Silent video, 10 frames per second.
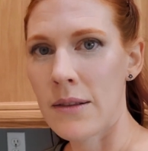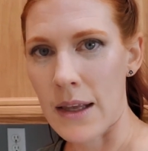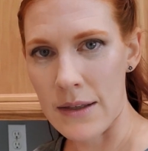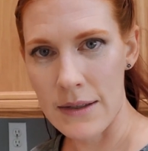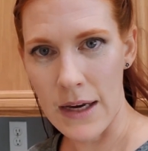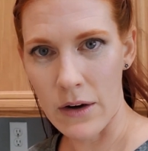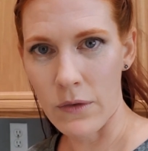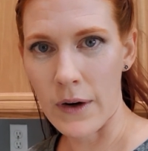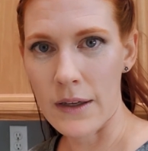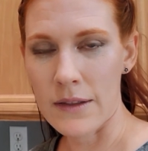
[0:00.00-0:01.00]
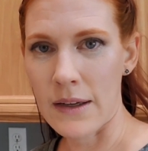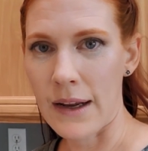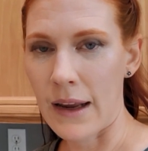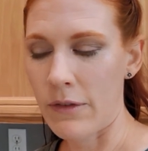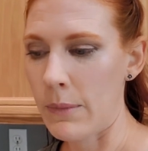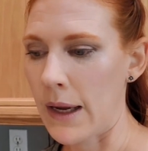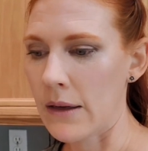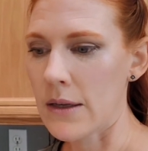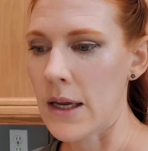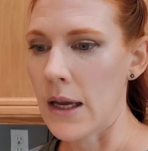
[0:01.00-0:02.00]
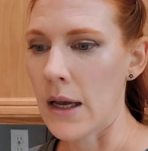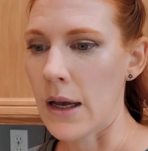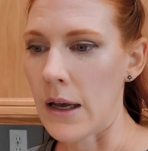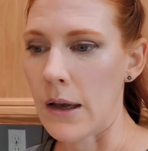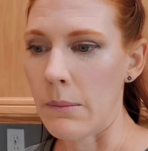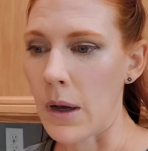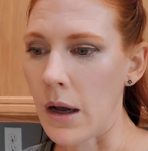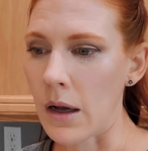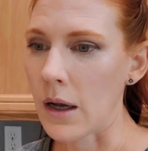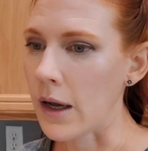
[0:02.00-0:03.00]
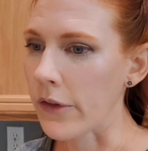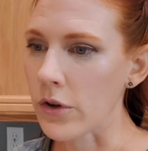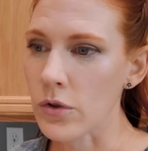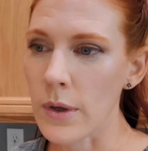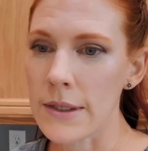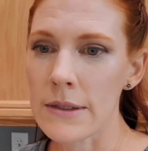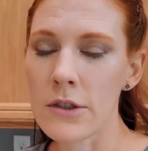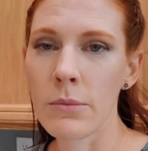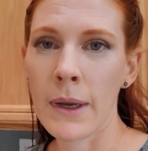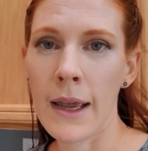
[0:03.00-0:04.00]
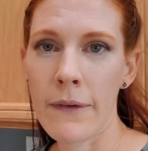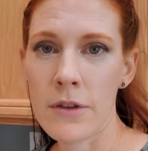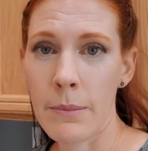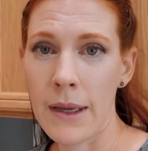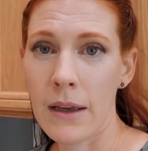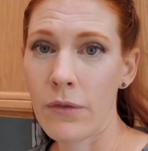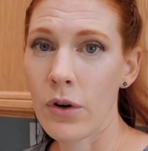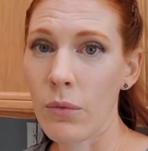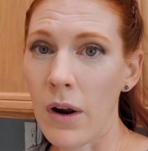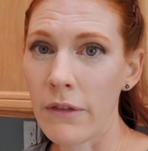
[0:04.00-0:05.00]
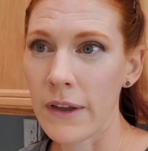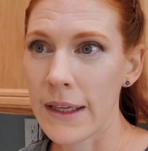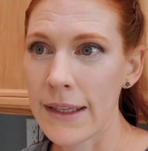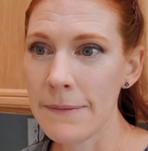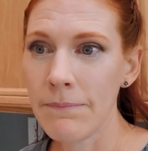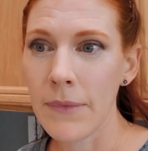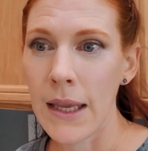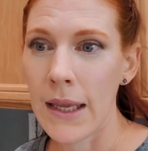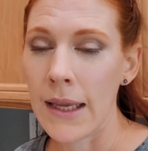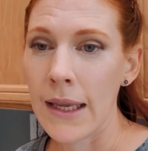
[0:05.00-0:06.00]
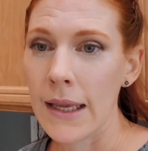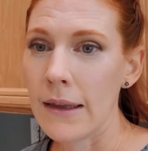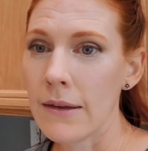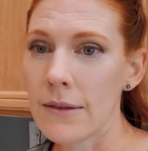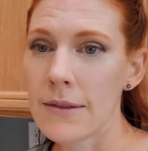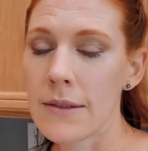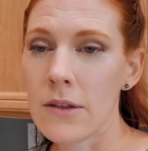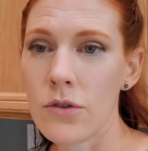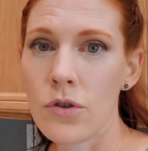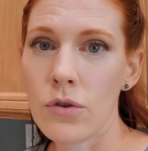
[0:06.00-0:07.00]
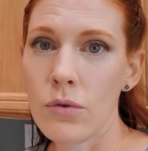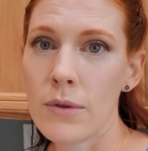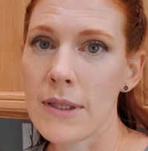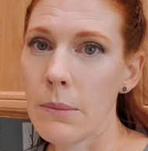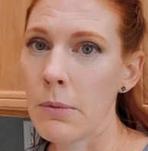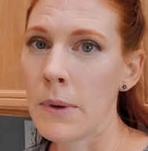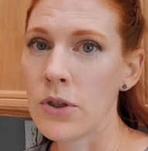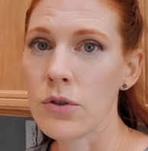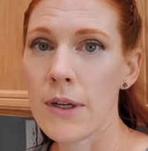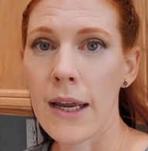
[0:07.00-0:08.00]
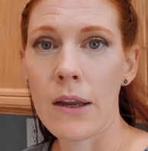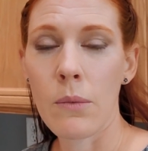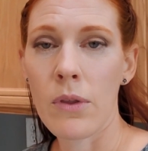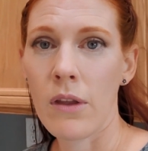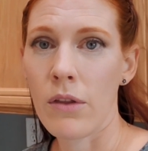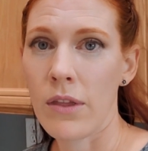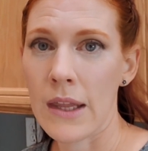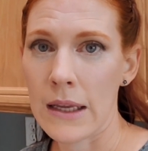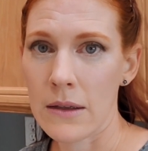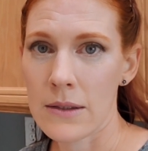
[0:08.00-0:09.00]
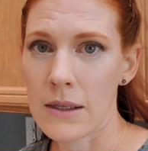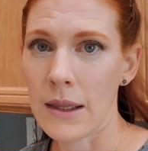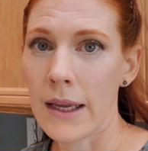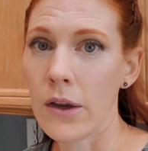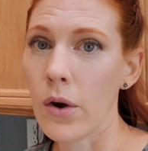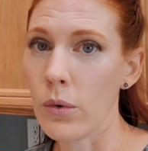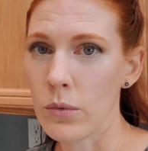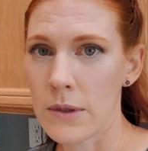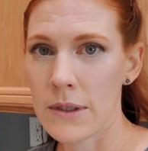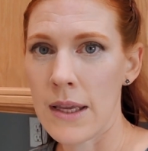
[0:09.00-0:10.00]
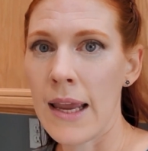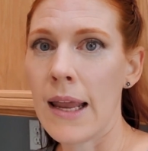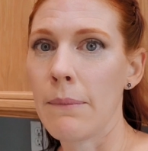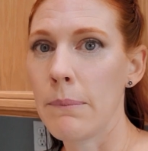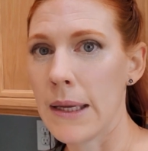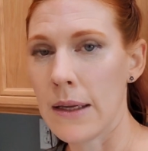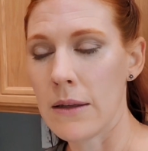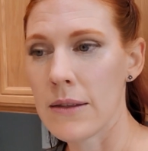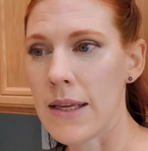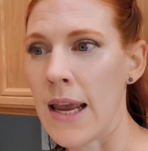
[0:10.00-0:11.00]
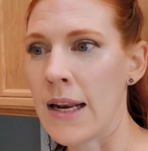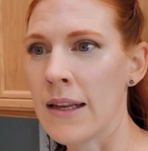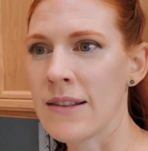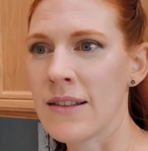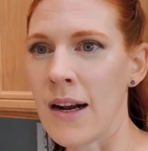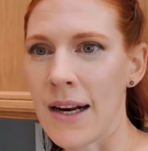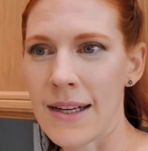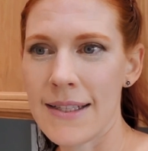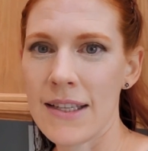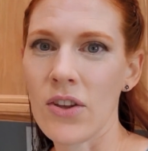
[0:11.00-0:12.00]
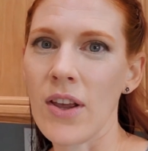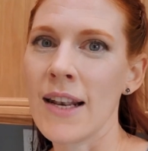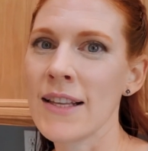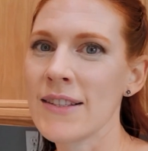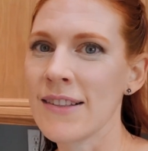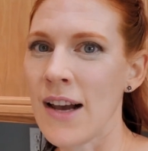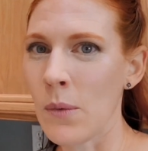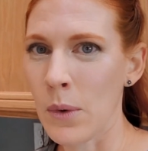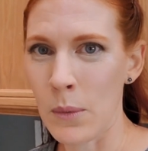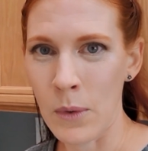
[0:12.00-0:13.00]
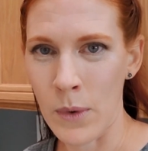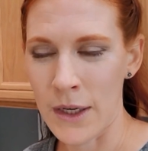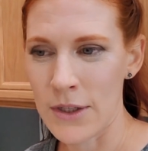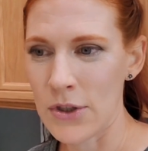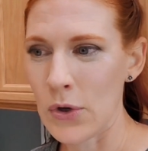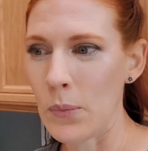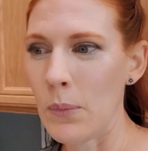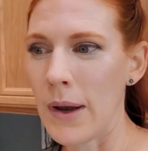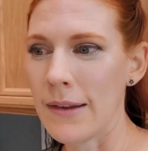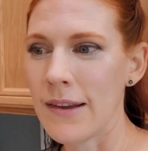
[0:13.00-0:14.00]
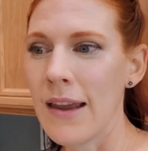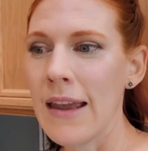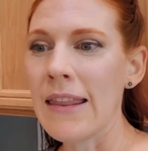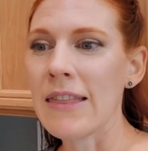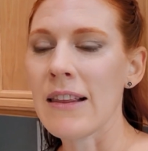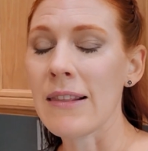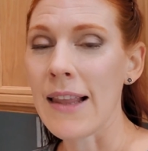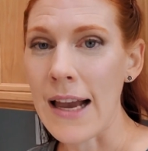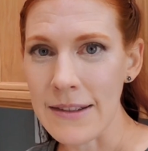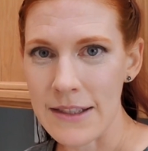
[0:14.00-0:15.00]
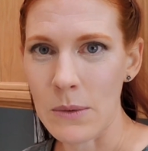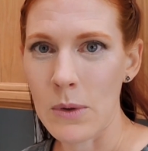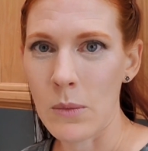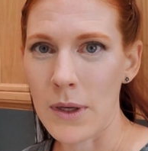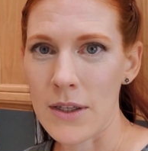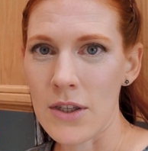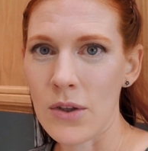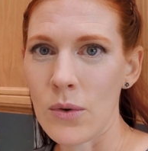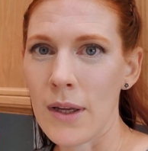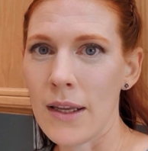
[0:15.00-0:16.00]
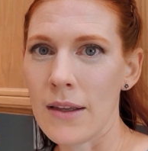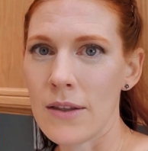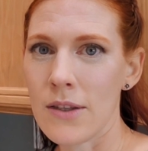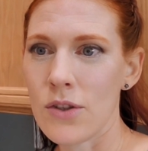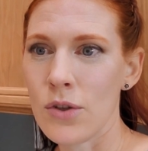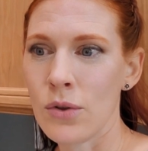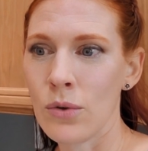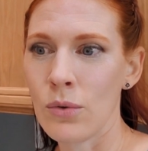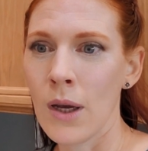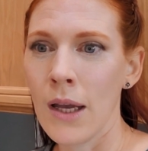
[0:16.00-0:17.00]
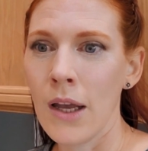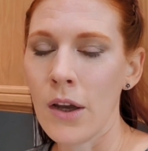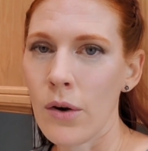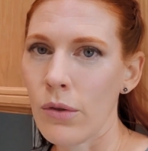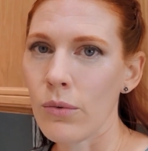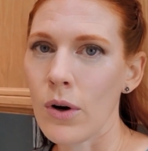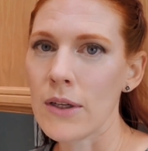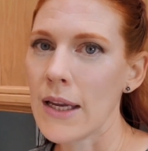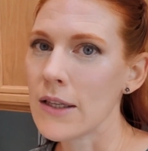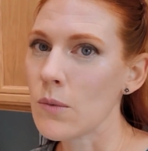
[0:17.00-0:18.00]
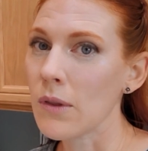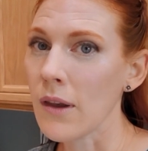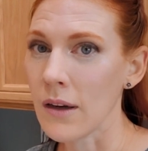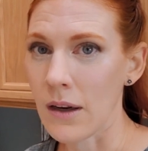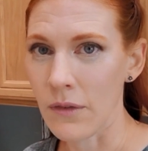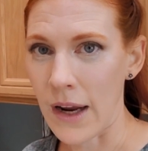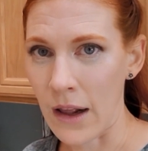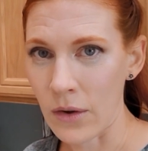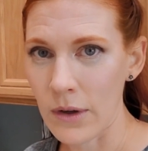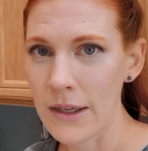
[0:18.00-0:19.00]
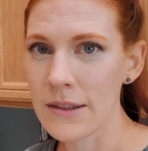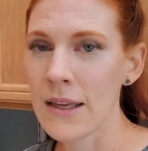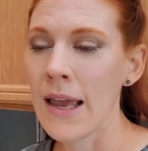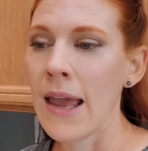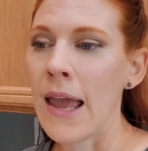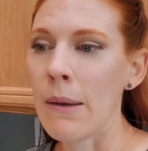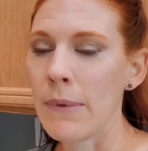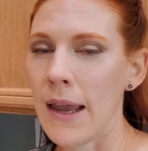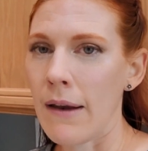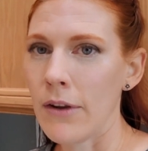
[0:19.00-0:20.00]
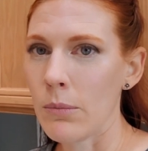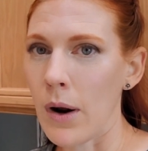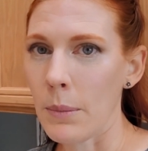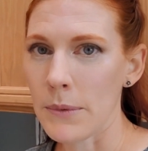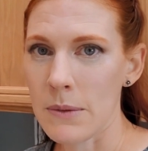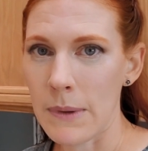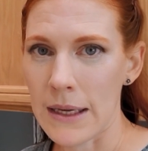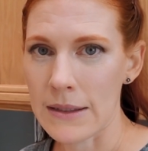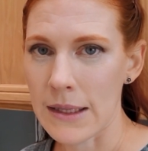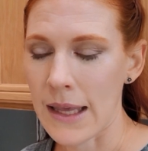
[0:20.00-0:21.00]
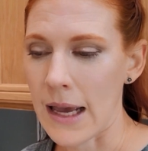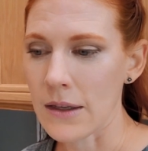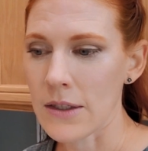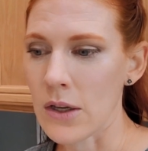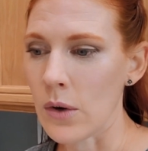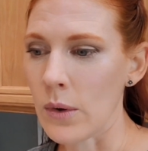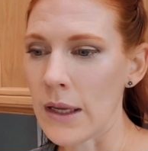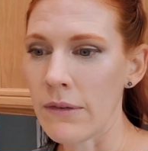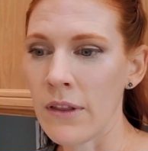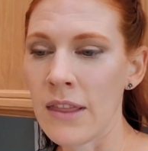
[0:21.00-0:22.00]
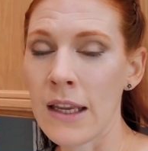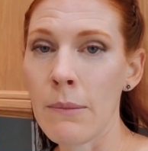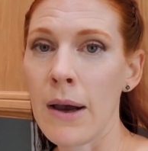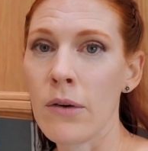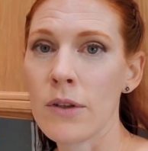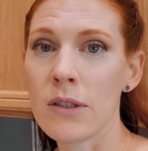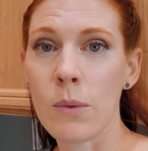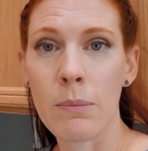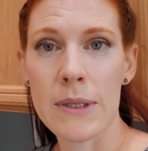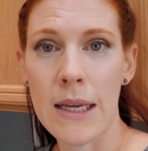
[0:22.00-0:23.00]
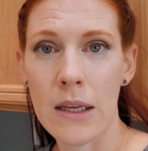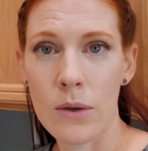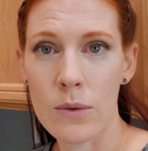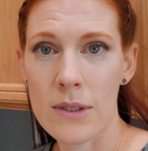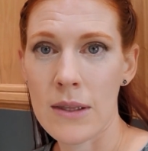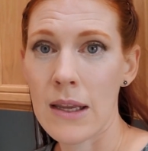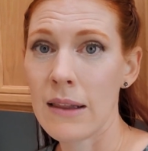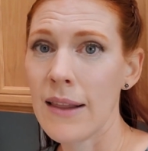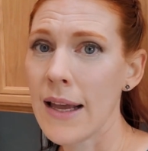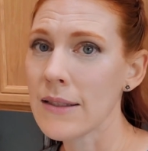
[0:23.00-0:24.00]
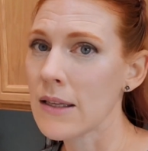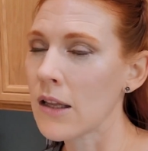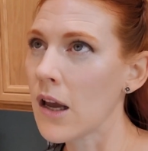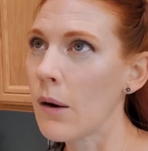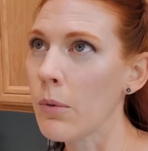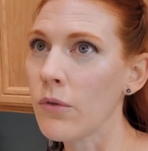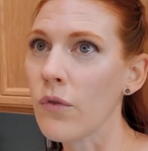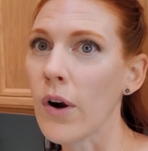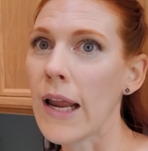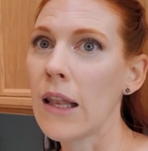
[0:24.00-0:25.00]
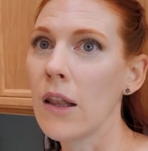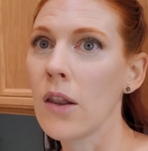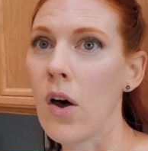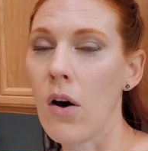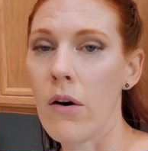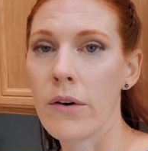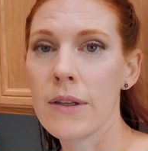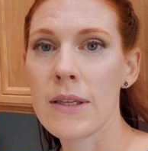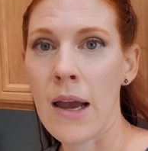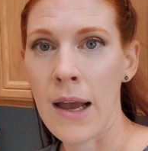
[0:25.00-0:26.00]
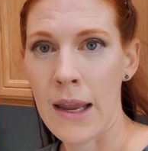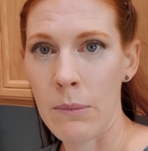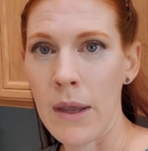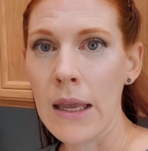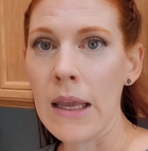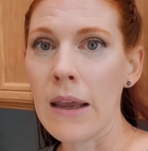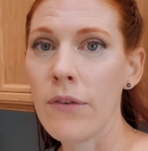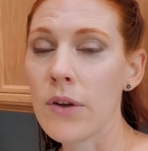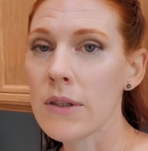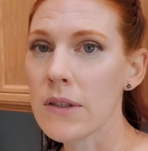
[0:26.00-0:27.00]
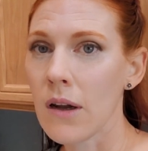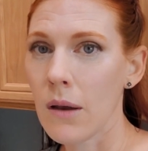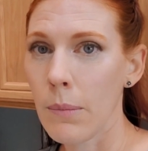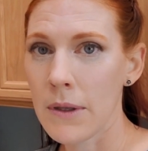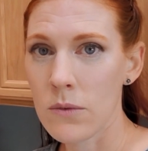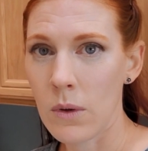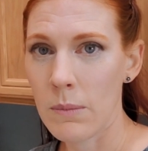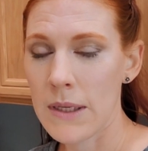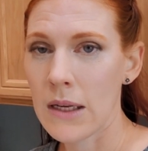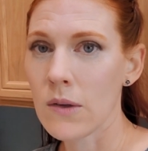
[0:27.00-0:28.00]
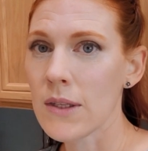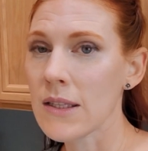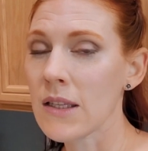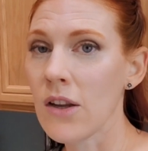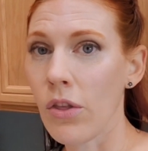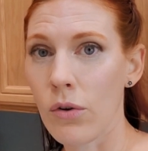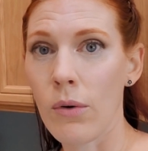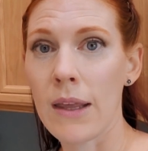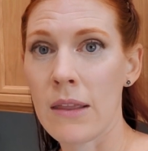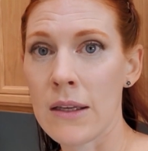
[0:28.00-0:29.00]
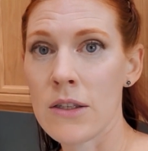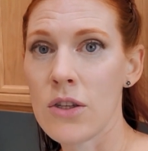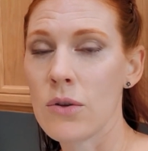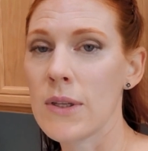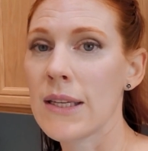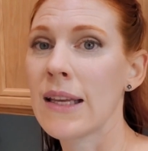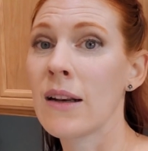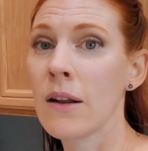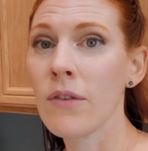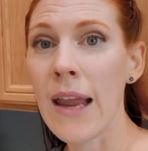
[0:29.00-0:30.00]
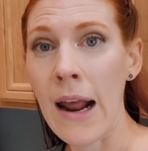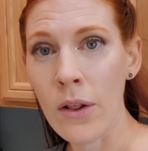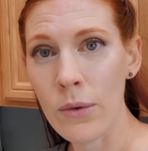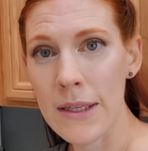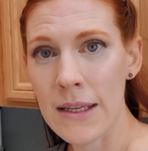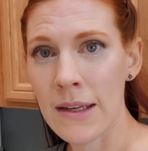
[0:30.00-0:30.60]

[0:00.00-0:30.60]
that's a sacrifice that I have made. Um, other choices you might have to make if you're raw vegan is to supplement your diet with other things like oats and beans and it's not ideal and it's not what we want to do but the last thing we want to do is to go through our days with not enough calories and be having problems because of that so even think about sweet potatoes they last in the cupboard for a long time if you can stock up on sweet potatoes that's another great thing to do to get enough calories